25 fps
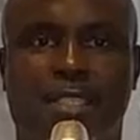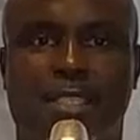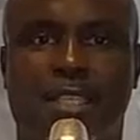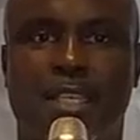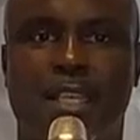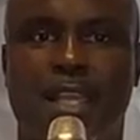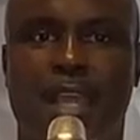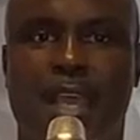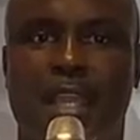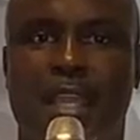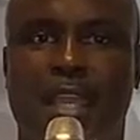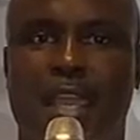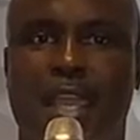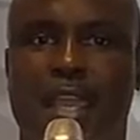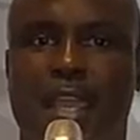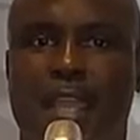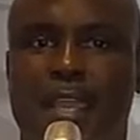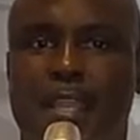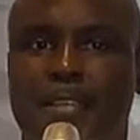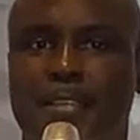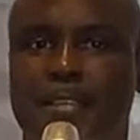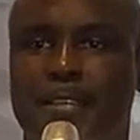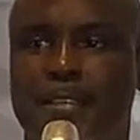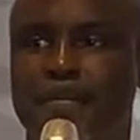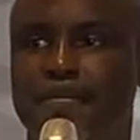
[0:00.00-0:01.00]
that hand.
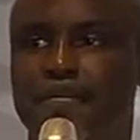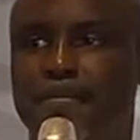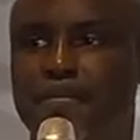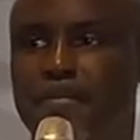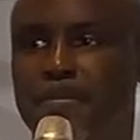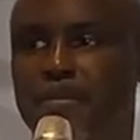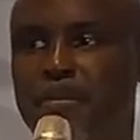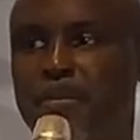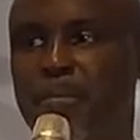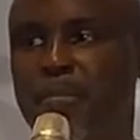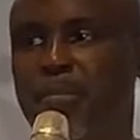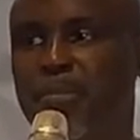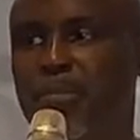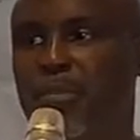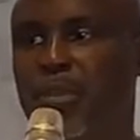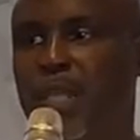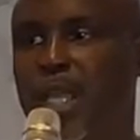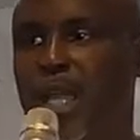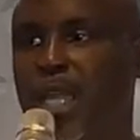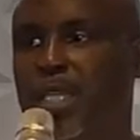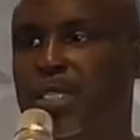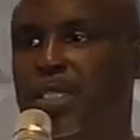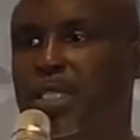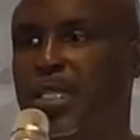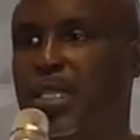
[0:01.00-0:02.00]

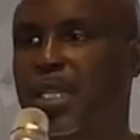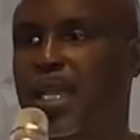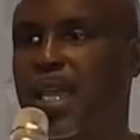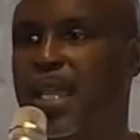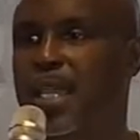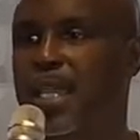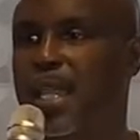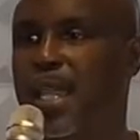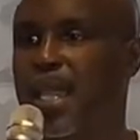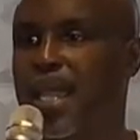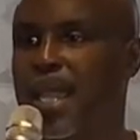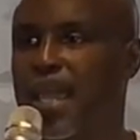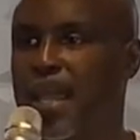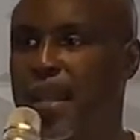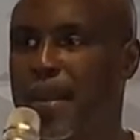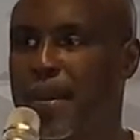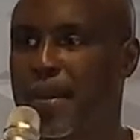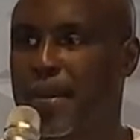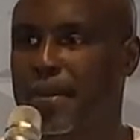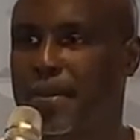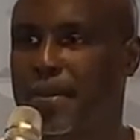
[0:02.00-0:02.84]
I see that hand.